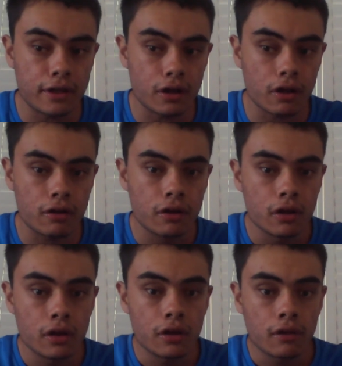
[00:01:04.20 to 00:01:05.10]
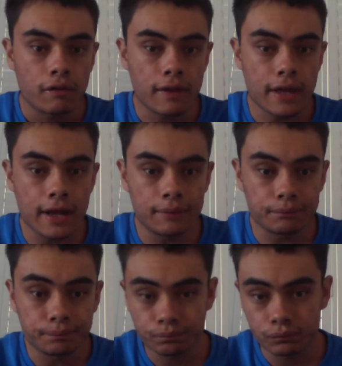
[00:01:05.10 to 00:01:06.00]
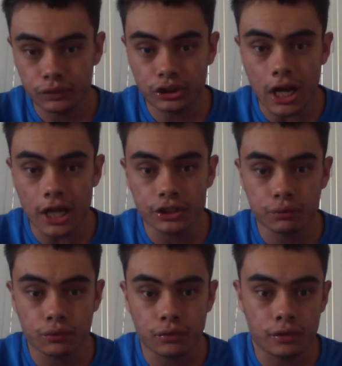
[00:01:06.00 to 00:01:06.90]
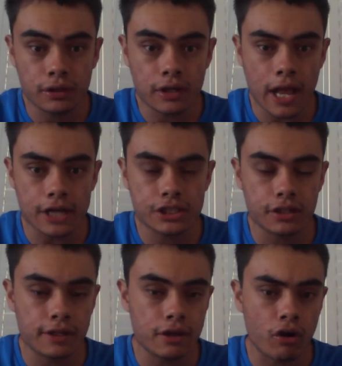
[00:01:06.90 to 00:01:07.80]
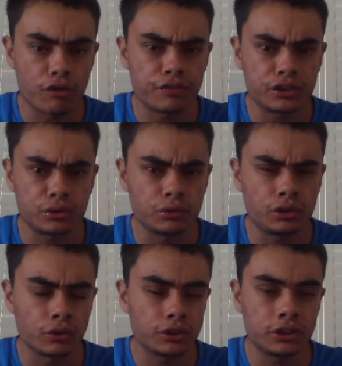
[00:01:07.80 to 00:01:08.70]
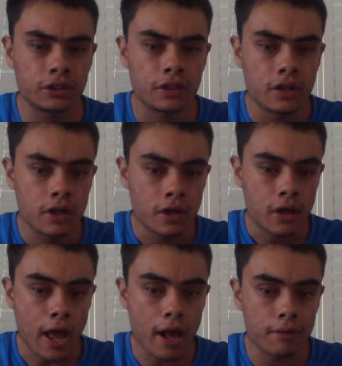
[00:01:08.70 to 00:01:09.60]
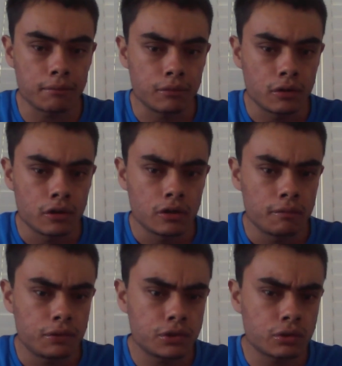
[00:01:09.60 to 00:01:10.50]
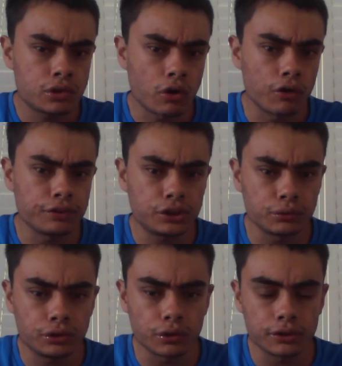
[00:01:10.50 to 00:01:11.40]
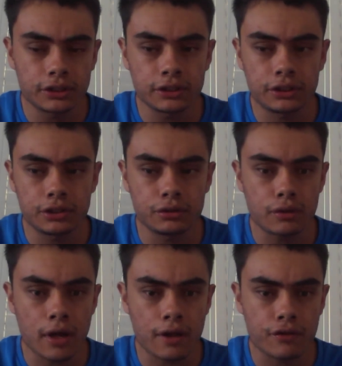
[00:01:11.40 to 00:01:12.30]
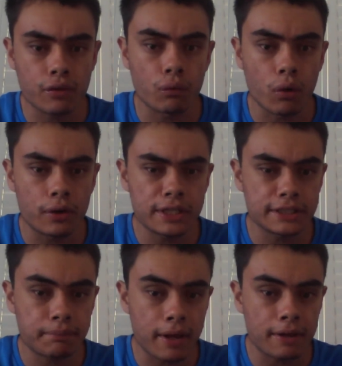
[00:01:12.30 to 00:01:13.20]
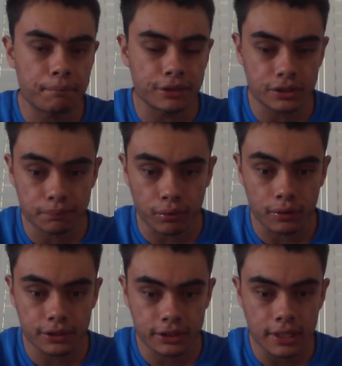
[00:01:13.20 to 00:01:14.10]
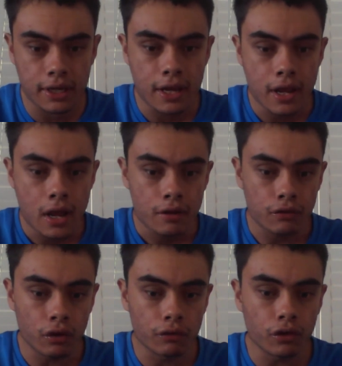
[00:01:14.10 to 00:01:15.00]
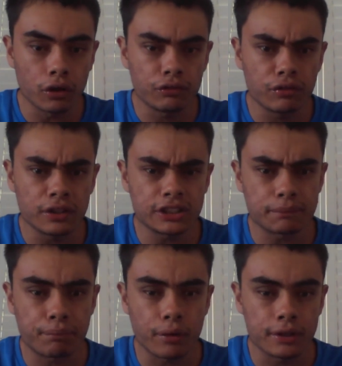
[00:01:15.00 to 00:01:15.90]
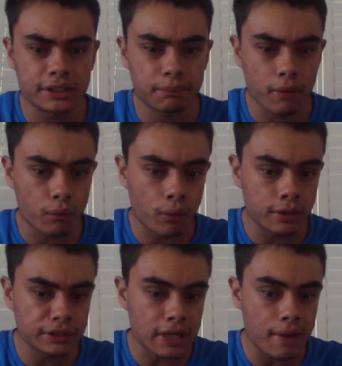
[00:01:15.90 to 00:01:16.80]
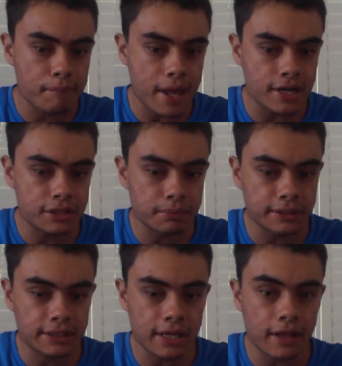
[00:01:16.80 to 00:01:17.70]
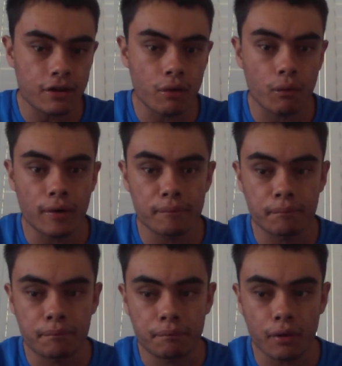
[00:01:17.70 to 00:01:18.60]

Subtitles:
you know, the Sharks would actually offer Shaun Johnson to the Warriors, but a big surprise there. Not really surprised by the Warriors management saying they don't want him